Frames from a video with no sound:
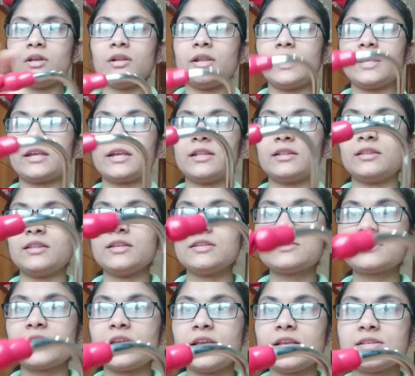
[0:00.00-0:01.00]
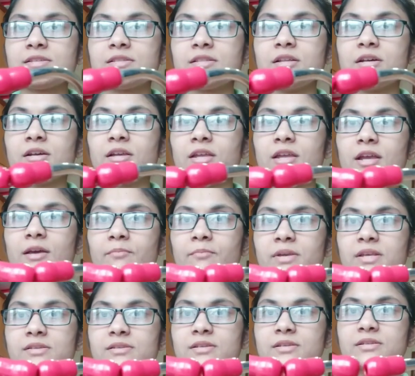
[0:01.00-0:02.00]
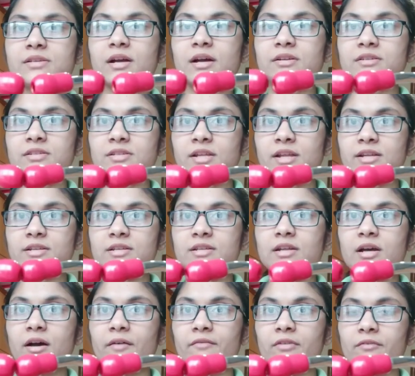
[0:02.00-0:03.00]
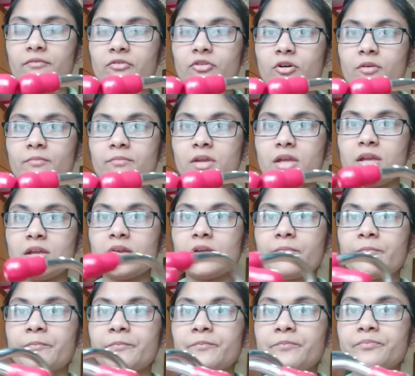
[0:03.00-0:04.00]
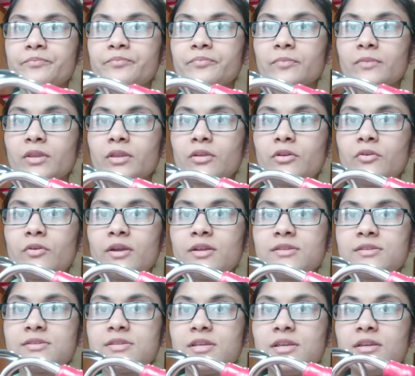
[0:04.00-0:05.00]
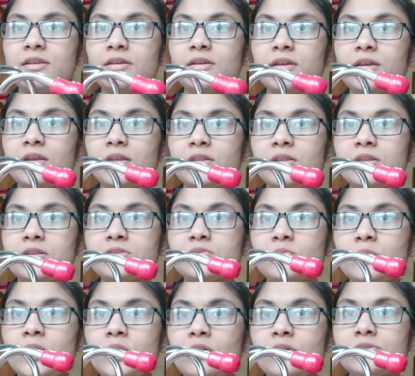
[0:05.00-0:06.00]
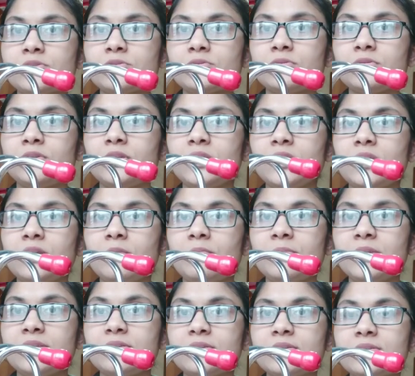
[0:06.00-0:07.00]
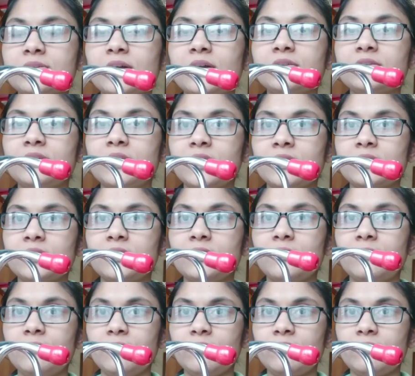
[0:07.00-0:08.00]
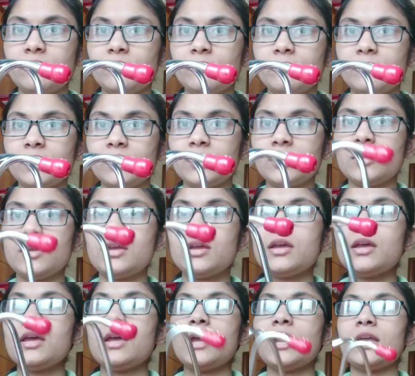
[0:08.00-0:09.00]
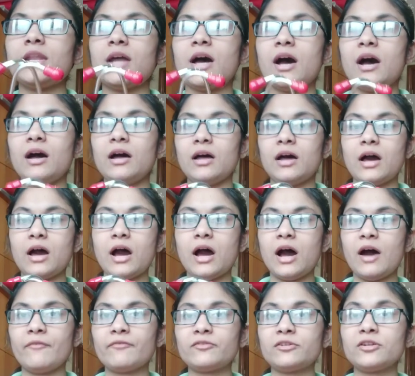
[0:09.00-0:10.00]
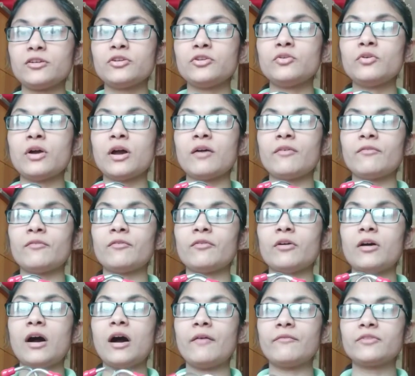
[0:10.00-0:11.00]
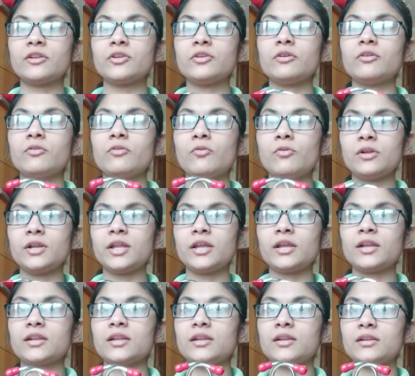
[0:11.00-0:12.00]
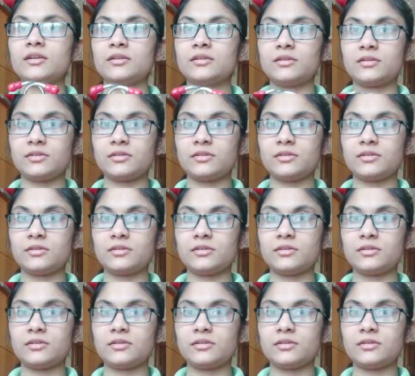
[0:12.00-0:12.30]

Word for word: like in this case the earpieces are directed away from me you can see in this way also the earpieces are directed away from me and after you have after you are holding it in a